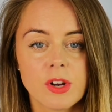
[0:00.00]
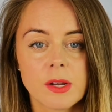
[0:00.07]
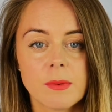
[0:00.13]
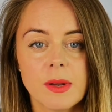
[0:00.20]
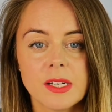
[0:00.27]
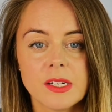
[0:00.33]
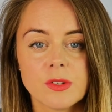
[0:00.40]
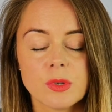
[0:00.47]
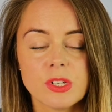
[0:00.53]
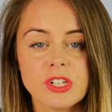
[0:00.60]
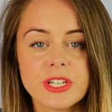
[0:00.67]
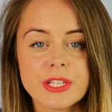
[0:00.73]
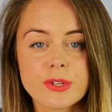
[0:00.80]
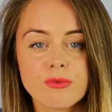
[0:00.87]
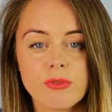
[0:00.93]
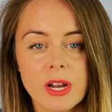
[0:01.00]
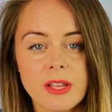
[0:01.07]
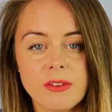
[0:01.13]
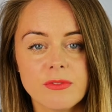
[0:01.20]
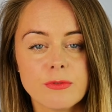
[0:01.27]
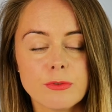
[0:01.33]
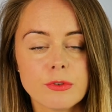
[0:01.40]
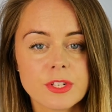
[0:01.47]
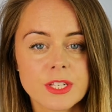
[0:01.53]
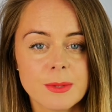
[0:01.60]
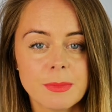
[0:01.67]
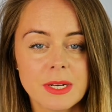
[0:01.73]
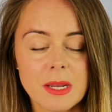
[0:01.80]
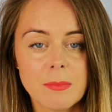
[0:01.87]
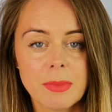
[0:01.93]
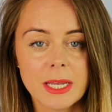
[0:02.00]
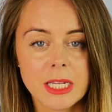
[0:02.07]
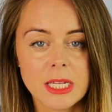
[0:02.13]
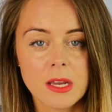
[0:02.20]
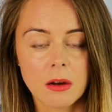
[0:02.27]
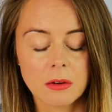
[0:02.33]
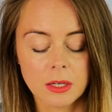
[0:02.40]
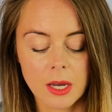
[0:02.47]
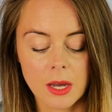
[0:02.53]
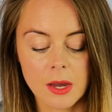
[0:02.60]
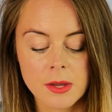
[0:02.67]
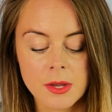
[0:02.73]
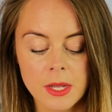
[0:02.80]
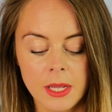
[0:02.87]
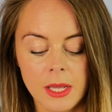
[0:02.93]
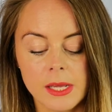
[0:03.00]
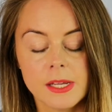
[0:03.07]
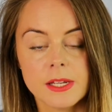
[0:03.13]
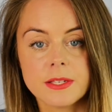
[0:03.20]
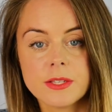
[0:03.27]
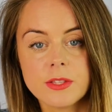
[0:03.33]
recommend, which is great for somebody a bit younger, is